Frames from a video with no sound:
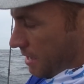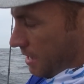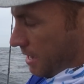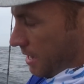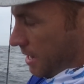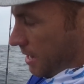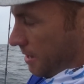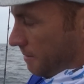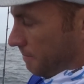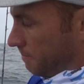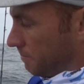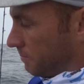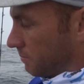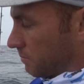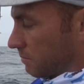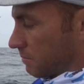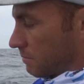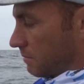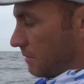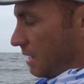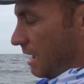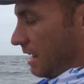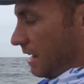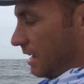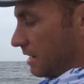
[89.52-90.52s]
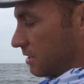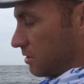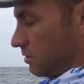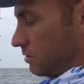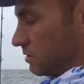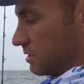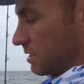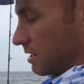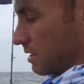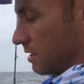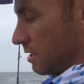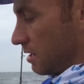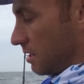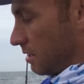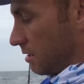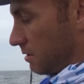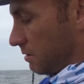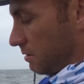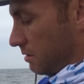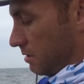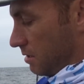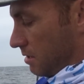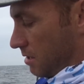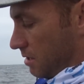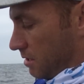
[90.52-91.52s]
Um, I like using the,
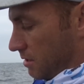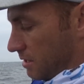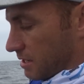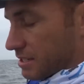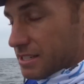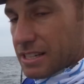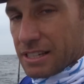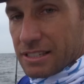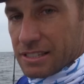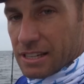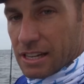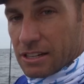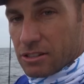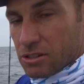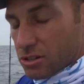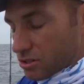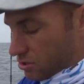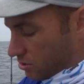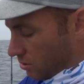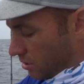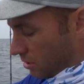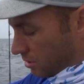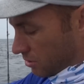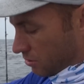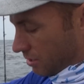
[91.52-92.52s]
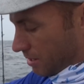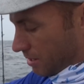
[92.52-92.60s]
the, six extra strong